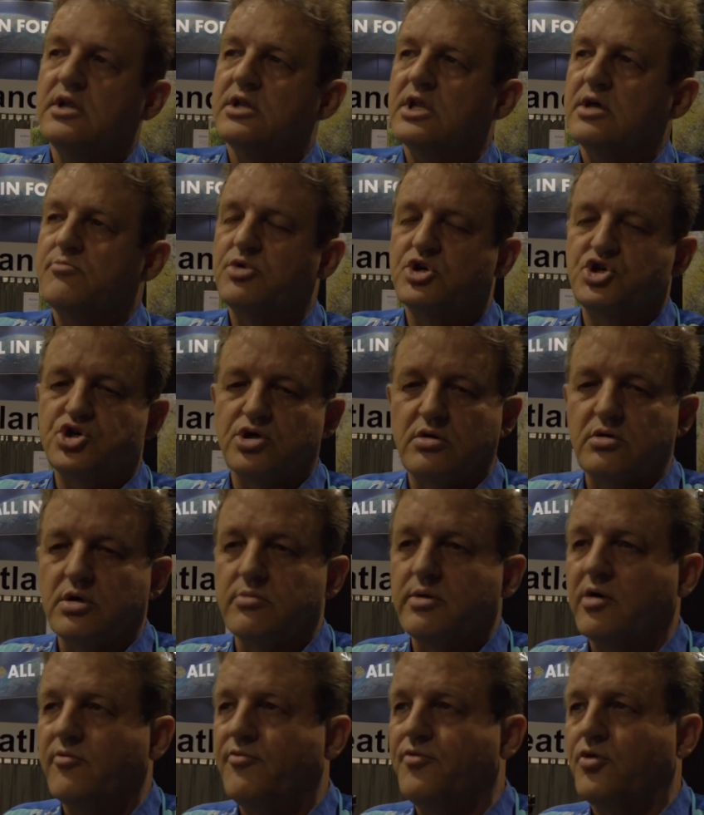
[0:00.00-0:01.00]
They patrol
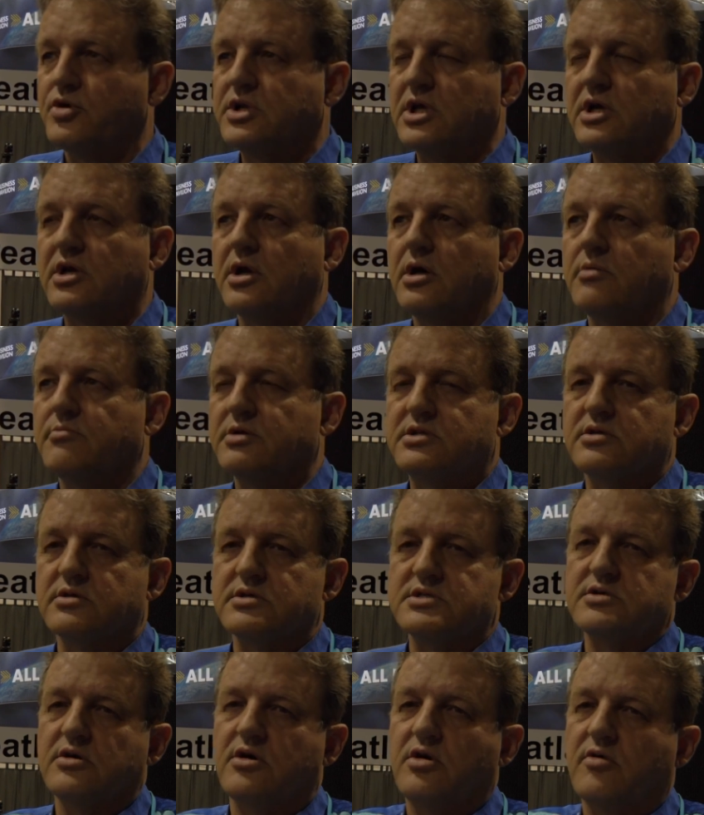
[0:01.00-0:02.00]
about 40
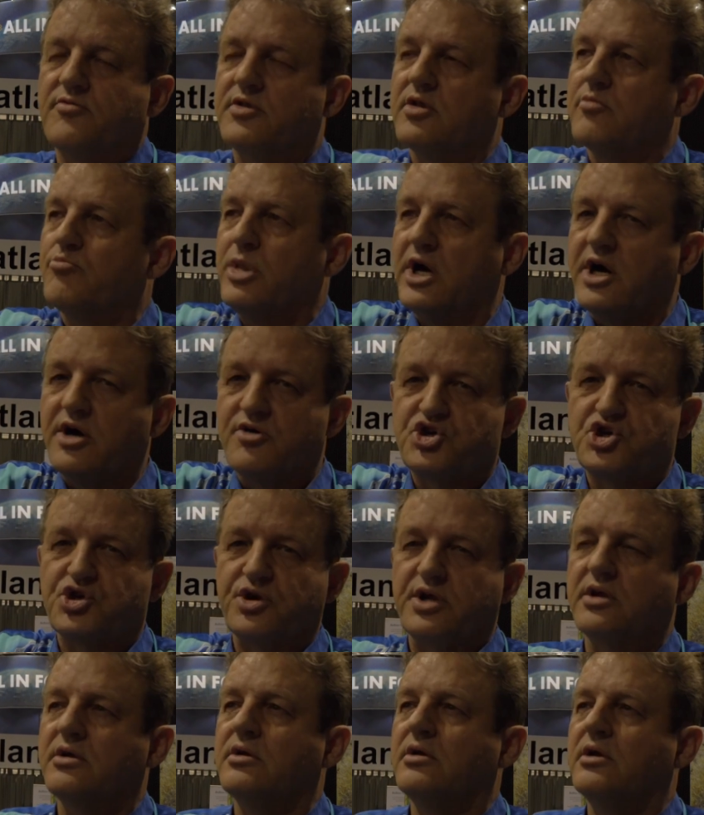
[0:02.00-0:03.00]
kilometers of the
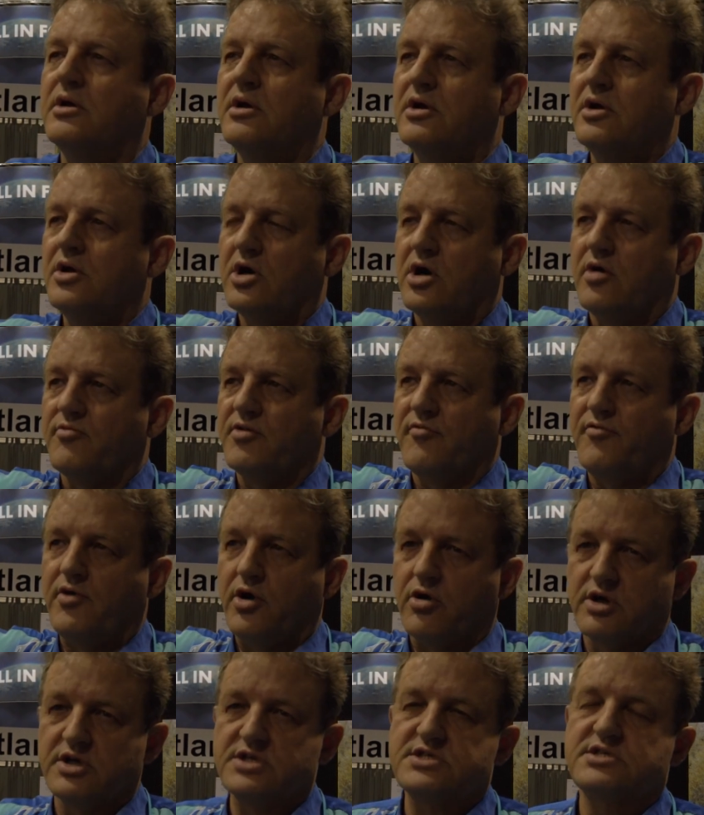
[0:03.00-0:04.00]
boundary of the
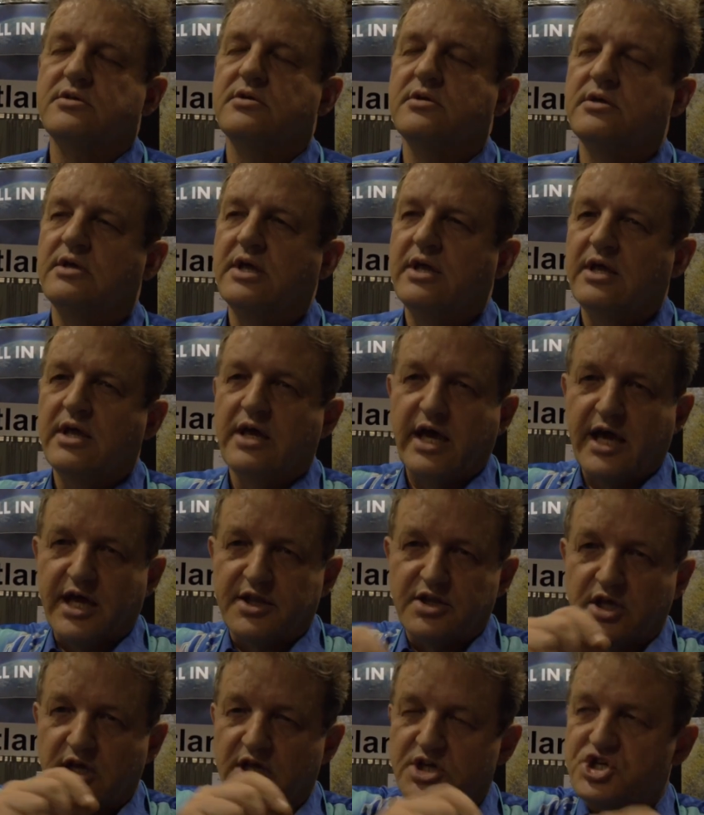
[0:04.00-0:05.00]
forest,
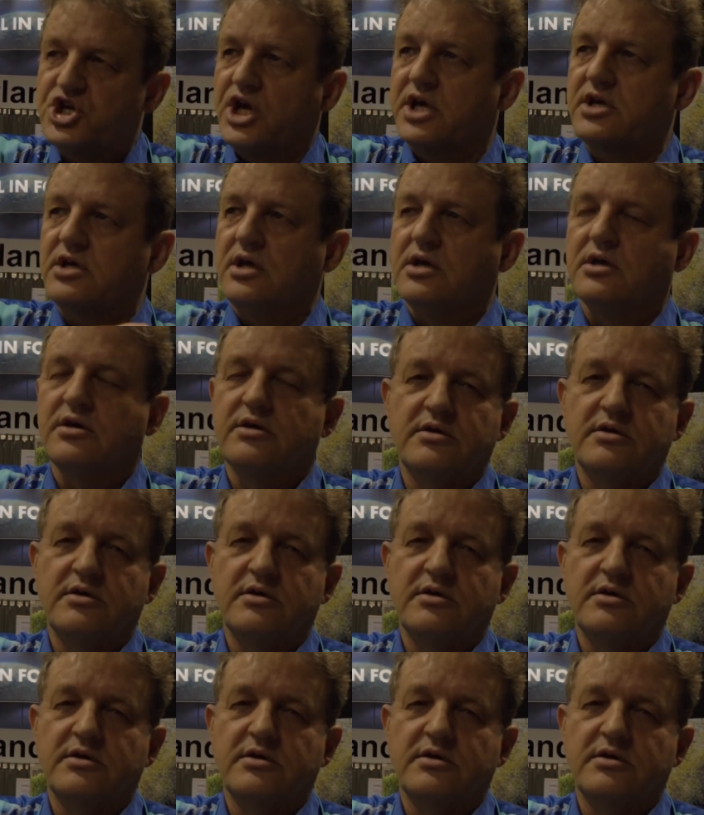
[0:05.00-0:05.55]
and they're checking,